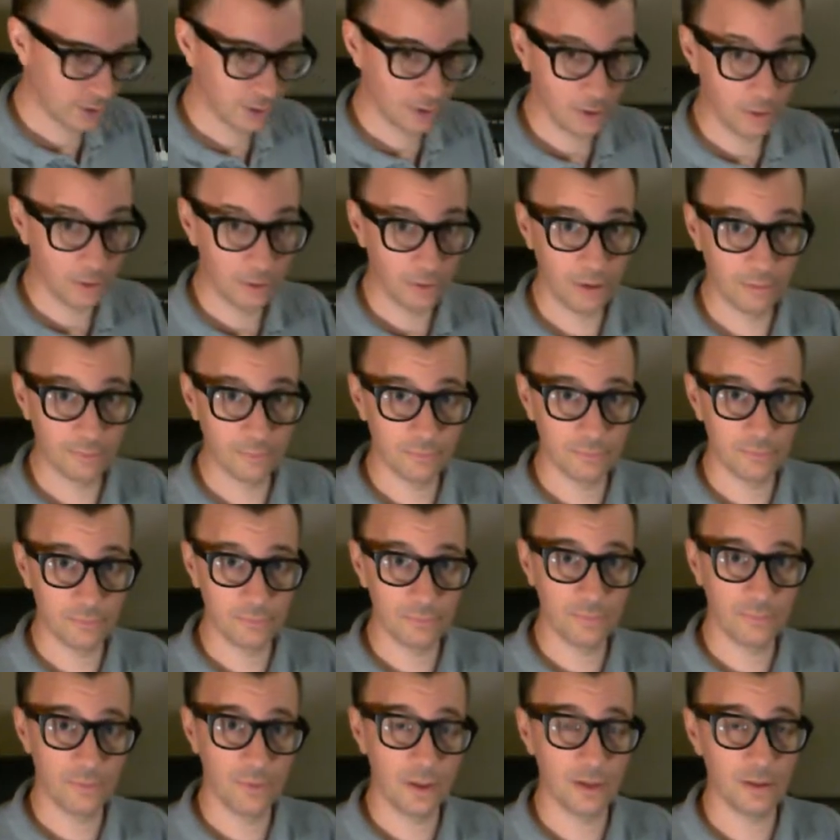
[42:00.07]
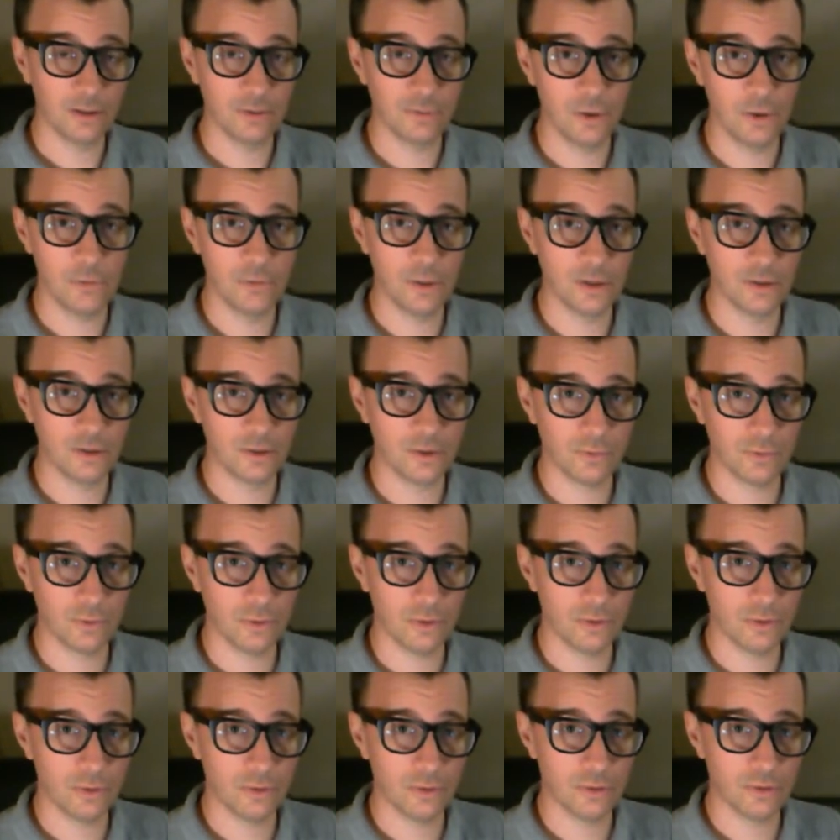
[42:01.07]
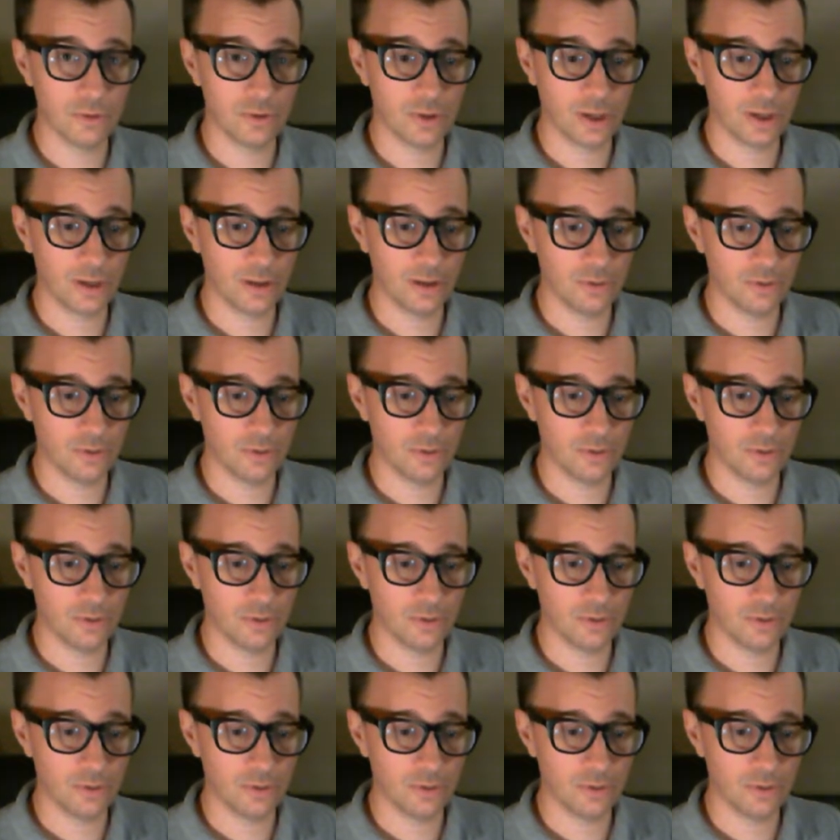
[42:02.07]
Well, thanks very much for checking out the